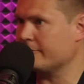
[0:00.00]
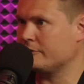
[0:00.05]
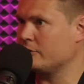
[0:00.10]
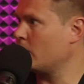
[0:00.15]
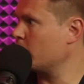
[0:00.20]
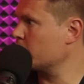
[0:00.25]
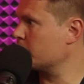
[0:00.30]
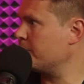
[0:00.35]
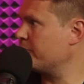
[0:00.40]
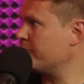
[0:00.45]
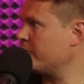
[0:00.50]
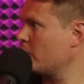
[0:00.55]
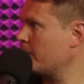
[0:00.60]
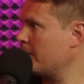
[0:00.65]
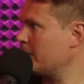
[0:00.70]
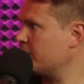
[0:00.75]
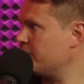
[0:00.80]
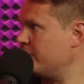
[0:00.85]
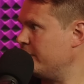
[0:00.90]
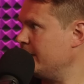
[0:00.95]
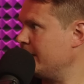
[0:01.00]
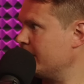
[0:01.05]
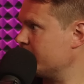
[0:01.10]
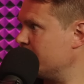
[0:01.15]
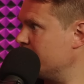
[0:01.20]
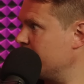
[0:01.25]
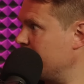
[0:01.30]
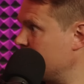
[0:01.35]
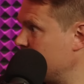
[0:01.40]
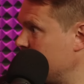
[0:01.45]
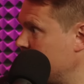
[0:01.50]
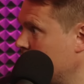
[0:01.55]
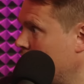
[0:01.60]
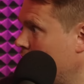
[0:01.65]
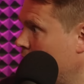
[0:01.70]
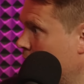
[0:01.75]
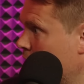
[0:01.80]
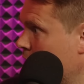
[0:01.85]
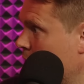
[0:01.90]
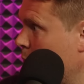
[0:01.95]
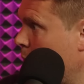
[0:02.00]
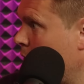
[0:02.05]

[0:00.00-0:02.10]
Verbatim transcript: I've talked before about sitting next to Dixie Carter at